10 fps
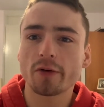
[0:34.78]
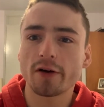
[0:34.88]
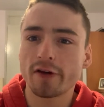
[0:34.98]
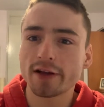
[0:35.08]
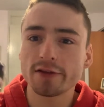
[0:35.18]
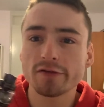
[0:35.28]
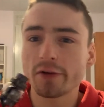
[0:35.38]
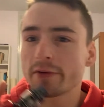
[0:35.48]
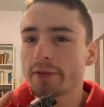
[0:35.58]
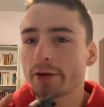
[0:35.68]
I've had it for
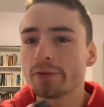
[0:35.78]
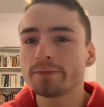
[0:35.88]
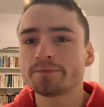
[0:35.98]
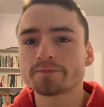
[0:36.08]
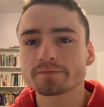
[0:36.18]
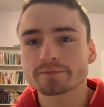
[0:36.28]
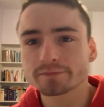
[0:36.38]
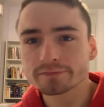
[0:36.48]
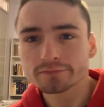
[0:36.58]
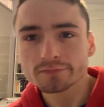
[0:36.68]
a wee while,
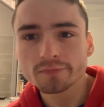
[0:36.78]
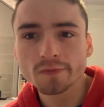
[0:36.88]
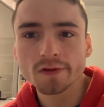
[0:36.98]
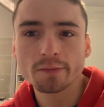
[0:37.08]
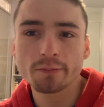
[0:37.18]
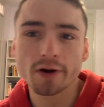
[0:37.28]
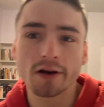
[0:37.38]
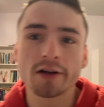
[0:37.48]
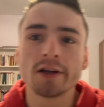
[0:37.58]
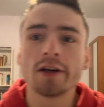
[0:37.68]

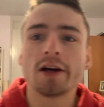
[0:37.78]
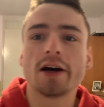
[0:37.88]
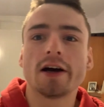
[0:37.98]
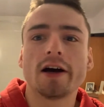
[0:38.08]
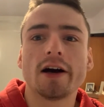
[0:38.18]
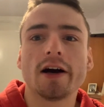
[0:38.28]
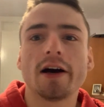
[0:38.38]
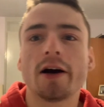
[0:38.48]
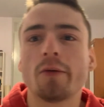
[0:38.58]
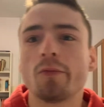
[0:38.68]
but
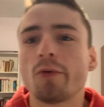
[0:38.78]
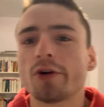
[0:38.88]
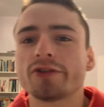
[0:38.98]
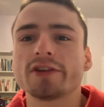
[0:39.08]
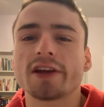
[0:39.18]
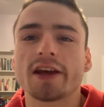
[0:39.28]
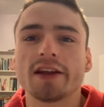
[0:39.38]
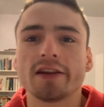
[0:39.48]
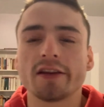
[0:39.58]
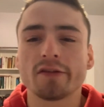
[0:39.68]
I wasn't
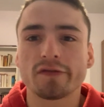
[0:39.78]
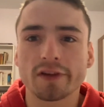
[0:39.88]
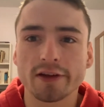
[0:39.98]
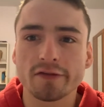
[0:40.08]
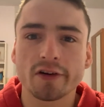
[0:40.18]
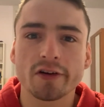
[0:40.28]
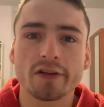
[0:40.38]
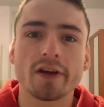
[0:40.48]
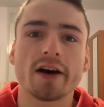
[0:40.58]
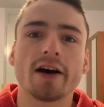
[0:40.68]
getting the flavour
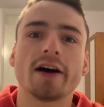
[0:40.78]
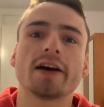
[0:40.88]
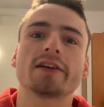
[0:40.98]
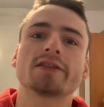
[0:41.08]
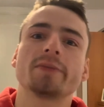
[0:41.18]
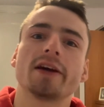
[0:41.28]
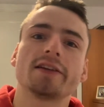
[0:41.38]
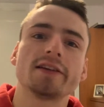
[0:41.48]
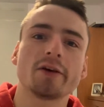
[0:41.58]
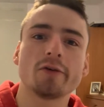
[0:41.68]
that I
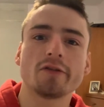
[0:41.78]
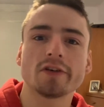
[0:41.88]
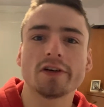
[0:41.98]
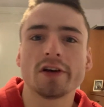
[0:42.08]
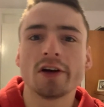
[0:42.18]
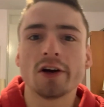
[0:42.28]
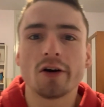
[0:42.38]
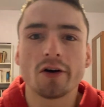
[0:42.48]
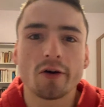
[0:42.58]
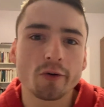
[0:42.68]
expected out of it.
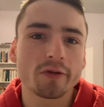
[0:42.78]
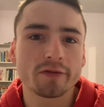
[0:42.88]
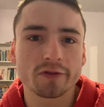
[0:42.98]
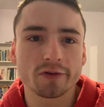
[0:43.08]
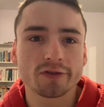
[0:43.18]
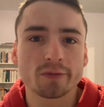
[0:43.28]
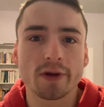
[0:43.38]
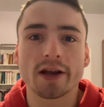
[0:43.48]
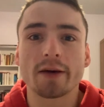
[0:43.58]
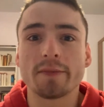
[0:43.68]
All the reviews
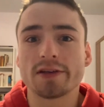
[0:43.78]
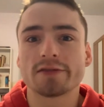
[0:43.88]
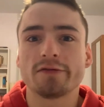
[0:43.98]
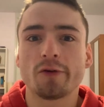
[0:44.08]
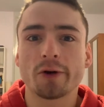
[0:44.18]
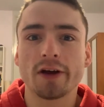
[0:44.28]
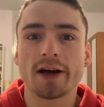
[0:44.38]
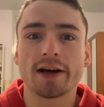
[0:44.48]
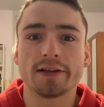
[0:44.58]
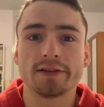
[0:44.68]
were amazing for it,
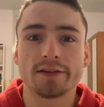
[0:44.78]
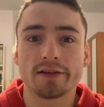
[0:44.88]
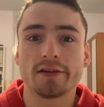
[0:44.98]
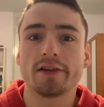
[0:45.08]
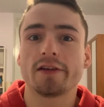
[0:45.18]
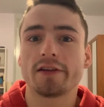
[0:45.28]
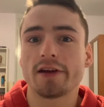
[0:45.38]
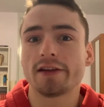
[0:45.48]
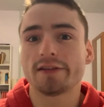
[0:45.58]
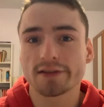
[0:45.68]
and
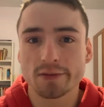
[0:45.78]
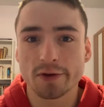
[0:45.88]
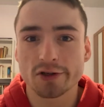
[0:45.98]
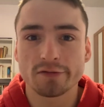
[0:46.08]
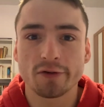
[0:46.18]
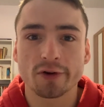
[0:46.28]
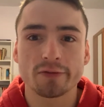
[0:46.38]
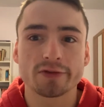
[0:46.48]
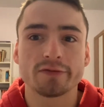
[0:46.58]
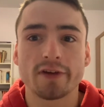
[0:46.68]
the anticipation for it
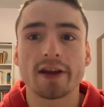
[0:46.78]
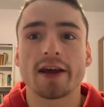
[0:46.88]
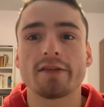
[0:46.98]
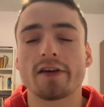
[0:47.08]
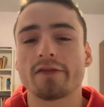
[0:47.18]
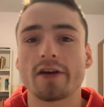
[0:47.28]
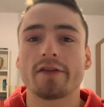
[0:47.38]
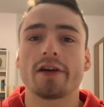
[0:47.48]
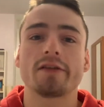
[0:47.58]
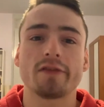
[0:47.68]
was very
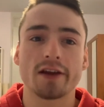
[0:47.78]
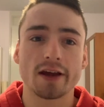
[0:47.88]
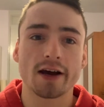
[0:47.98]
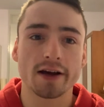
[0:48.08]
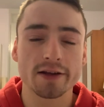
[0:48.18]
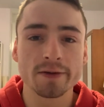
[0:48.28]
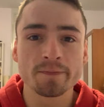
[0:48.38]
high,